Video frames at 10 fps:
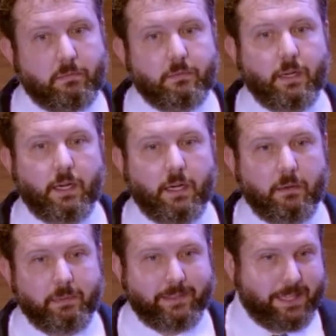
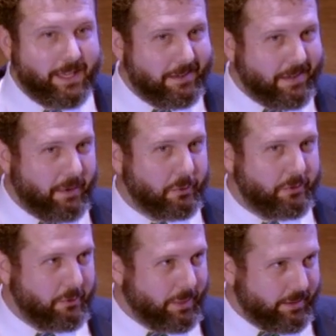At the end, I will
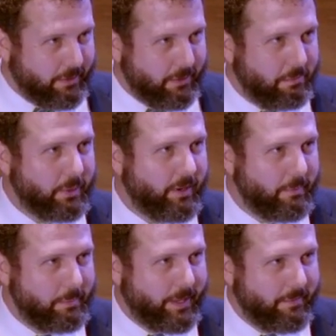do my little blurb
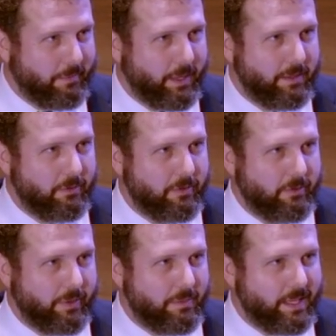about why you should
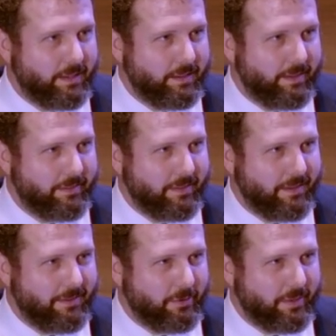join the mailing list
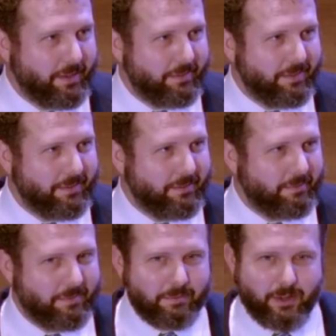and join us and
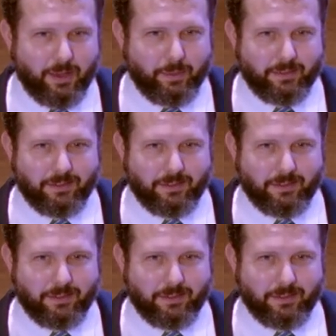comment